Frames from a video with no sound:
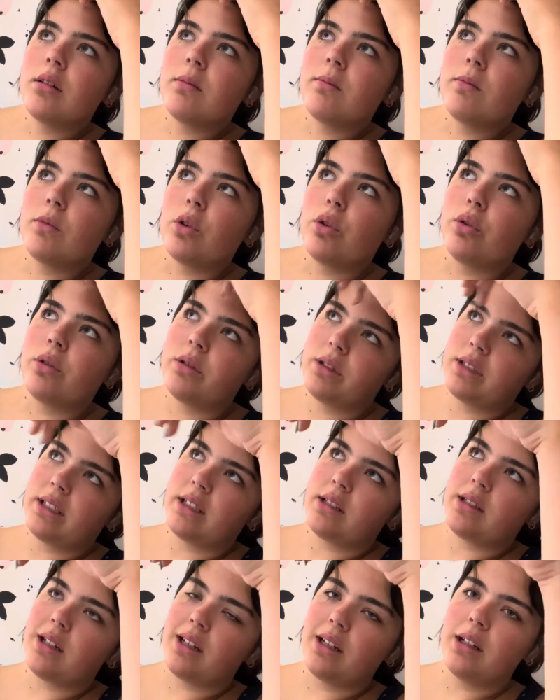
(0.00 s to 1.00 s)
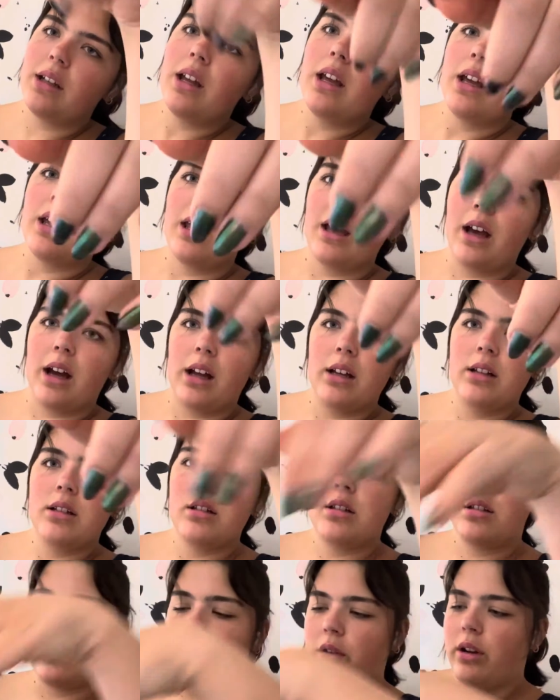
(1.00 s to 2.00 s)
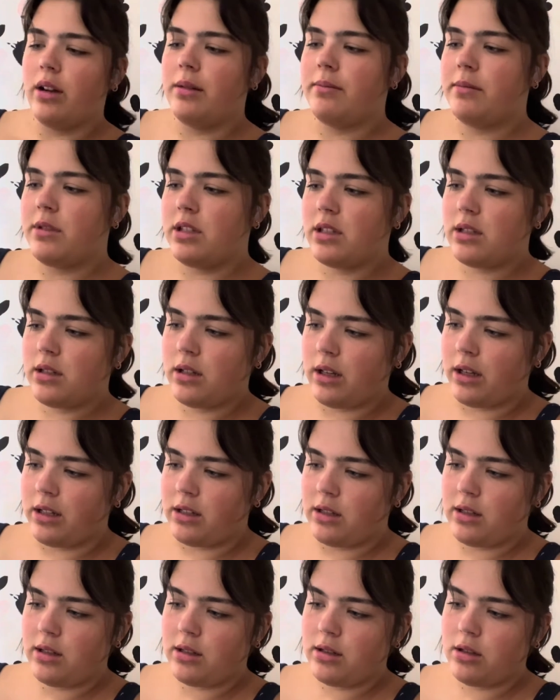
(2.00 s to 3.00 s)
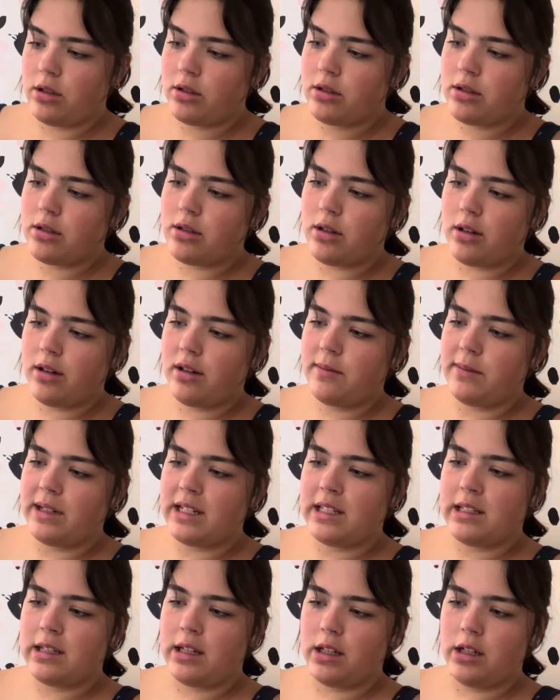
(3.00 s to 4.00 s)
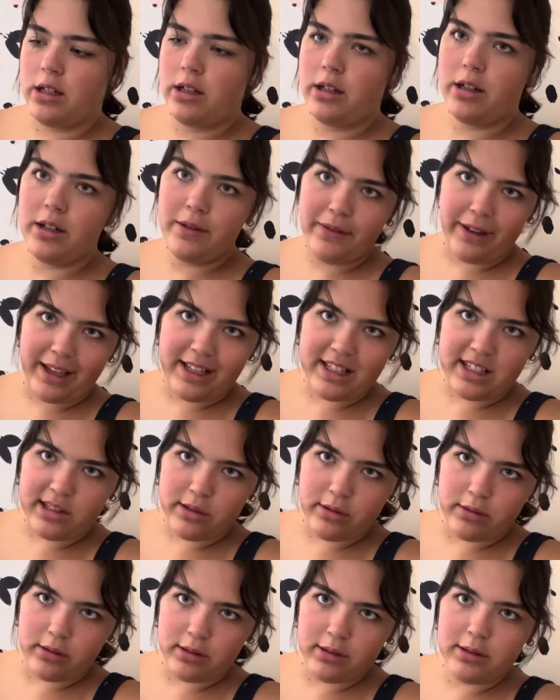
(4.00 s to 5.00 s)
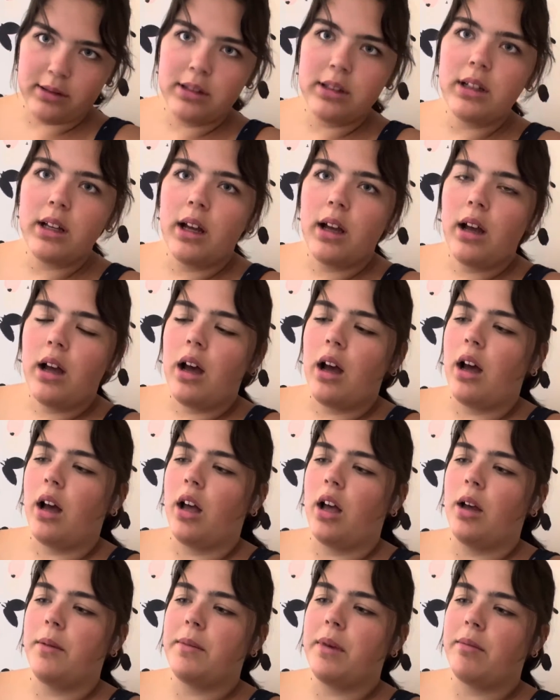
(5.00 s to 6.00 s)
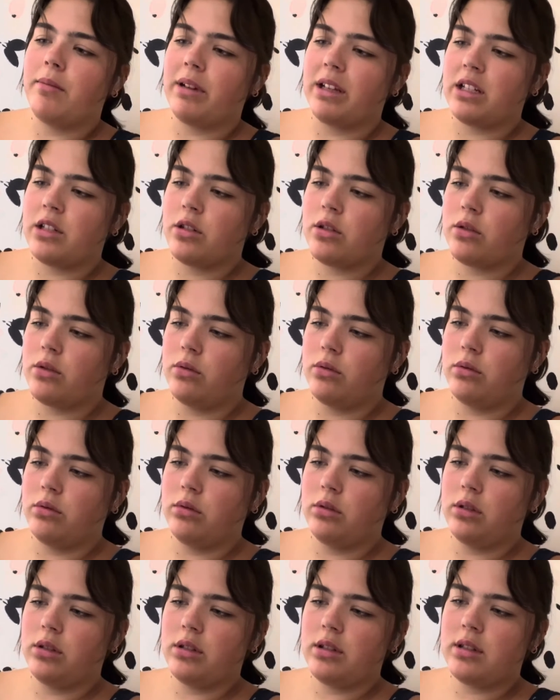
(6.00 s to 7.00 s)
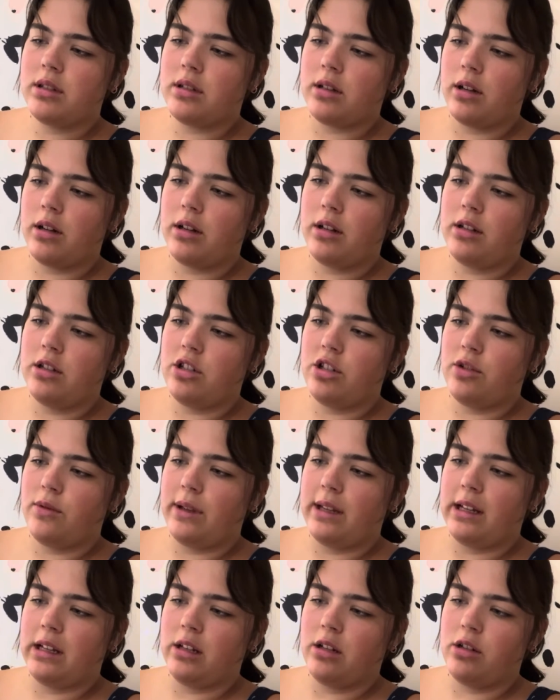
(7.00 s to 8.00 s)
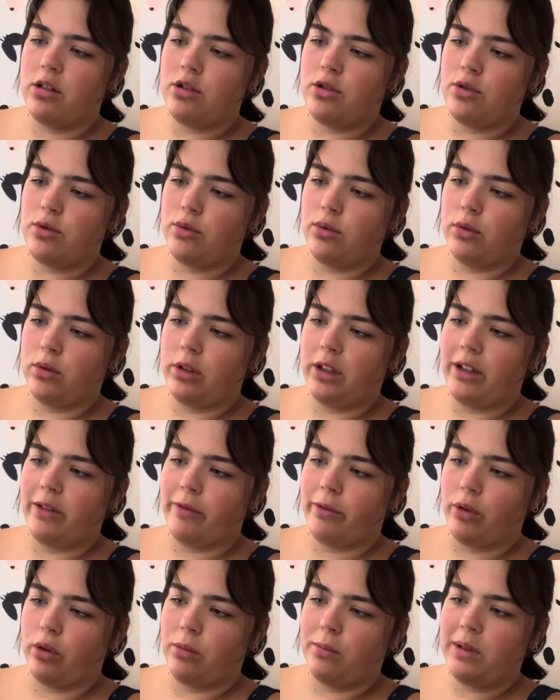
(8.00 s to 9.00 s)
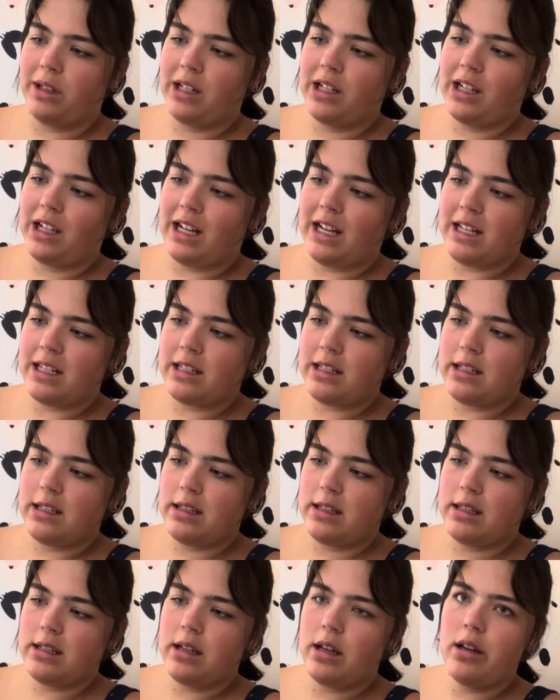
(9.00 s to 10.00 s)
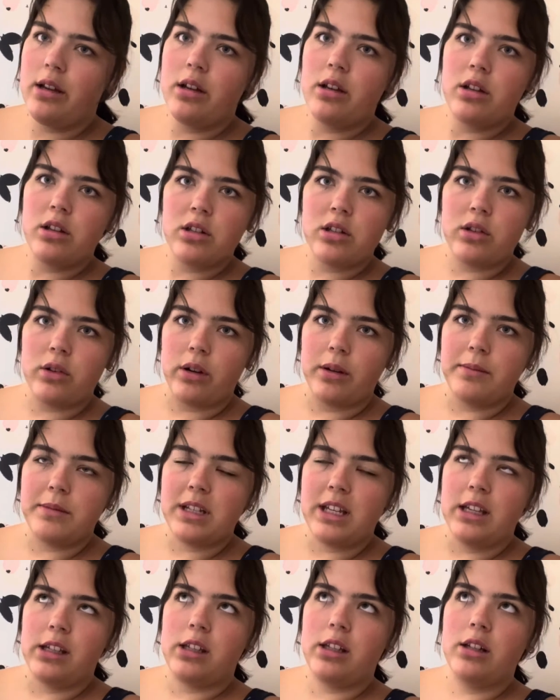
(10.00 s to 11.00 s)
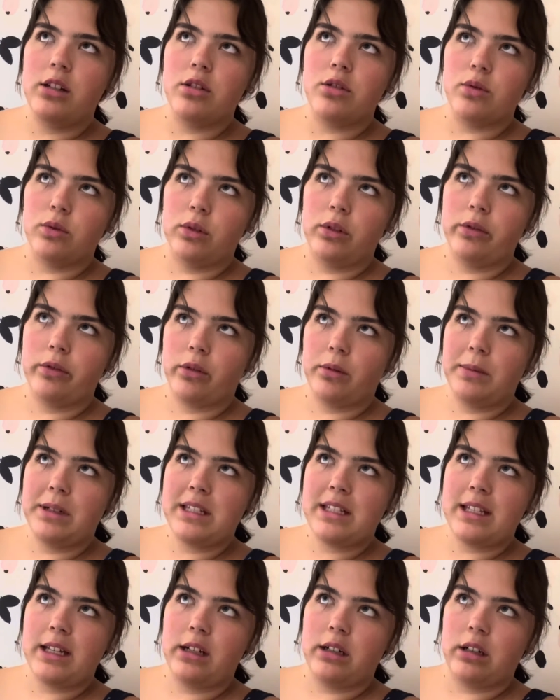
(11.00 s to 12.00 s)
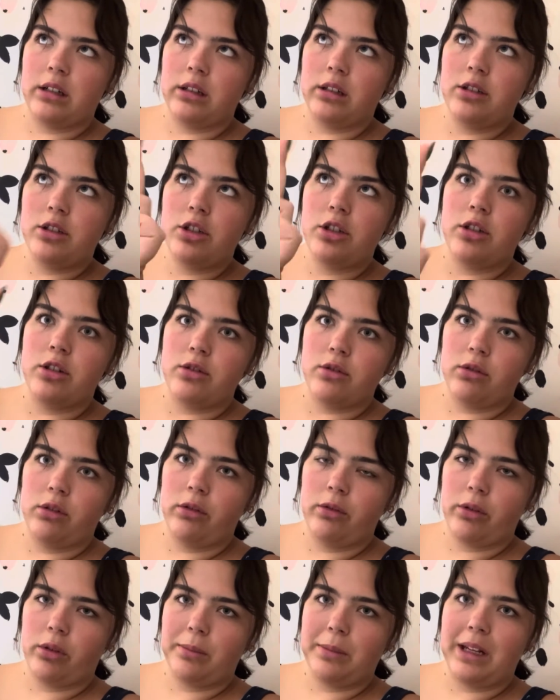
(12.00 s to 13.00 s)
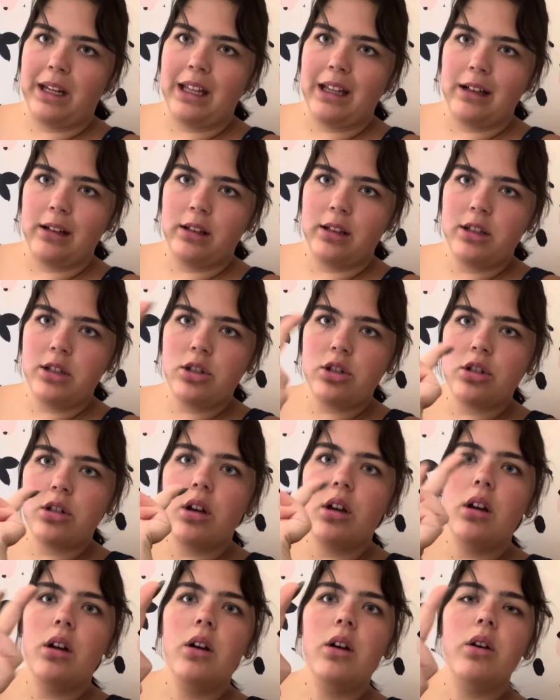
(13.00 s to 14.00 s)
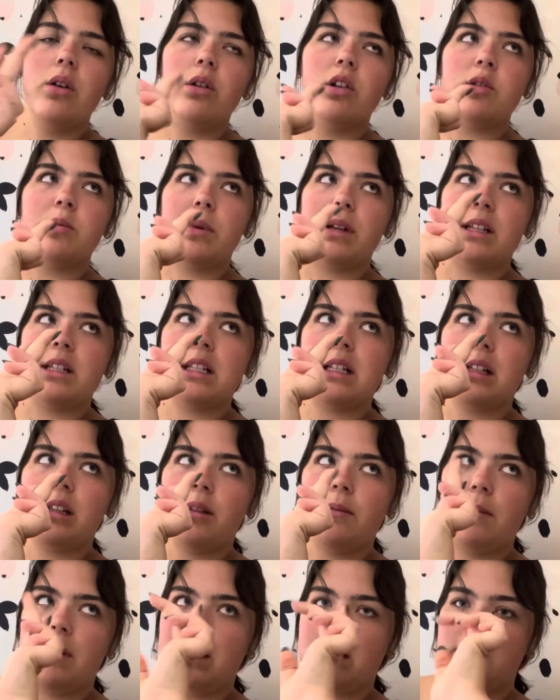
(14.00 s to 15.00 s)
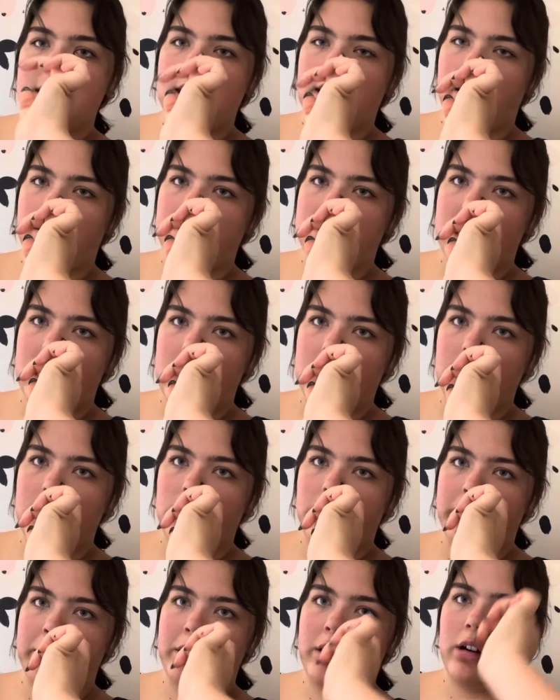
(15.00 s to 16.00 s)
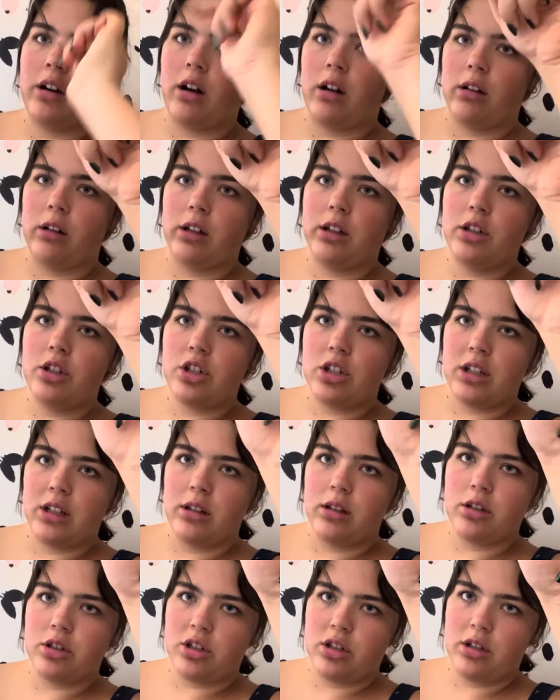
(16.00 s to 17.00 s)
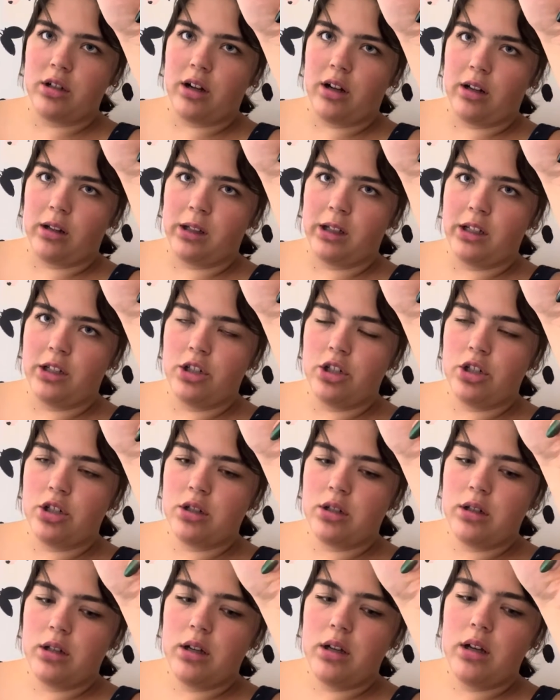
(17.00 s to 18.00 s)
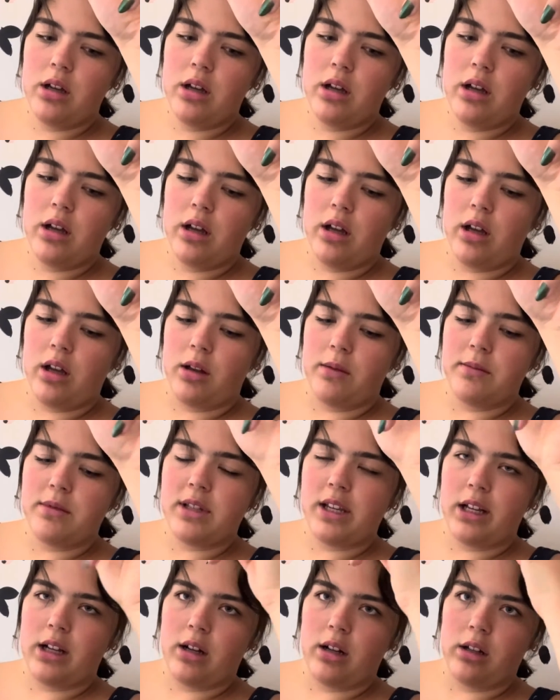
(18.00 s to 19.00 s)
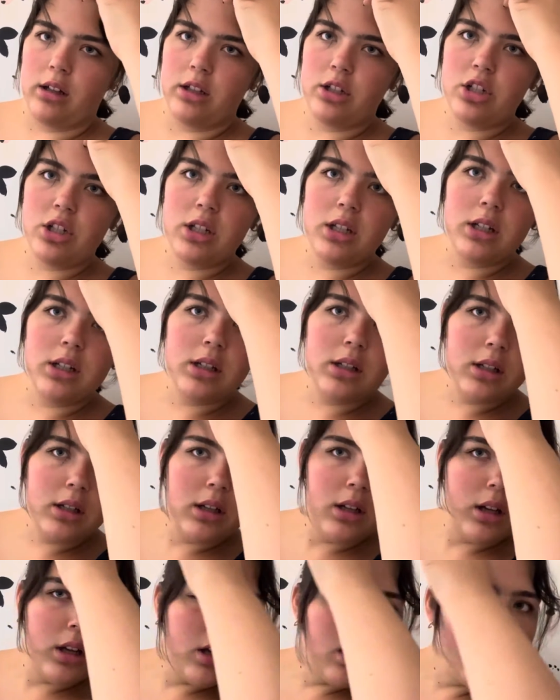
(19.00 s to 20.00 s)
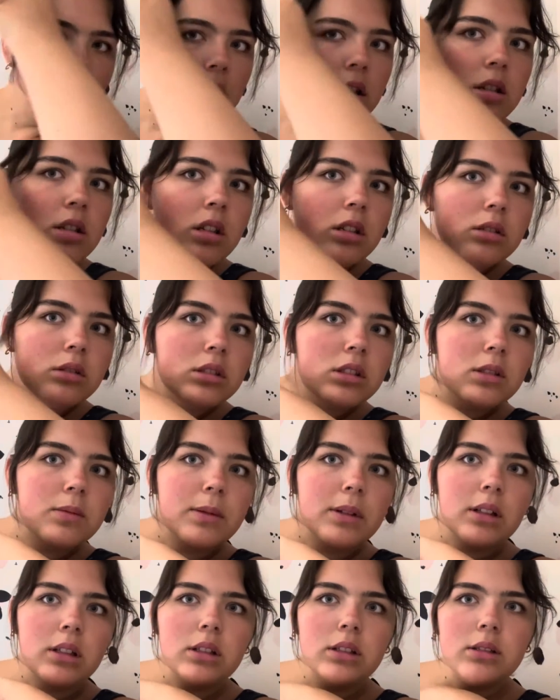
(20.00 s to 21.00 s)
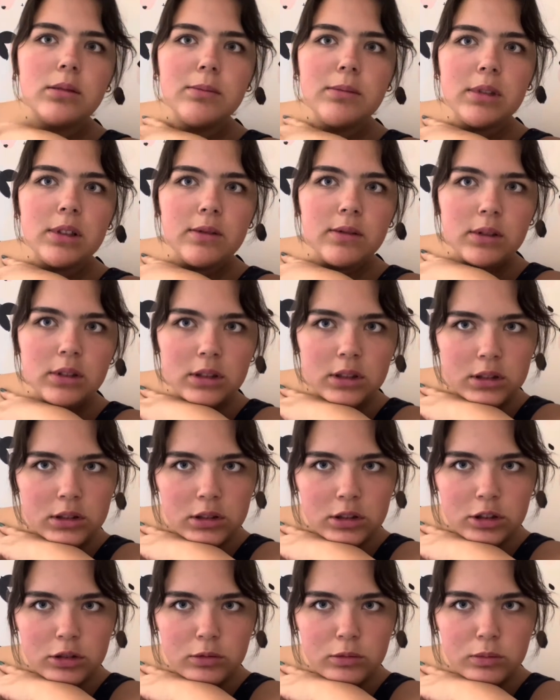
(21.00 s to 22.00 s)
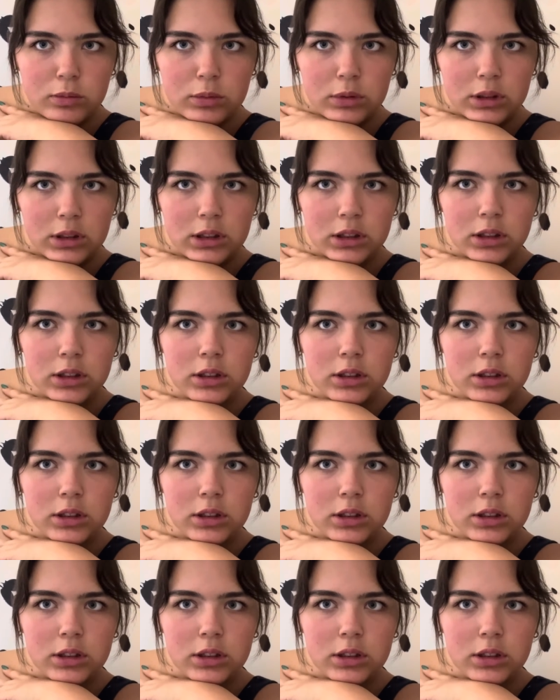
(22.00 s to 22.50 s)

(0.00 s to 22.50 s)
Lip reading: What was I saying? Yeah, so I just started my senior year of high school, and my school started doing dual enrollment classes. So I'm taking dual enrollment psychology and dual enrollment English, which basically means that I'm taking like college English and college psychology. So it's been a little bit of extra work.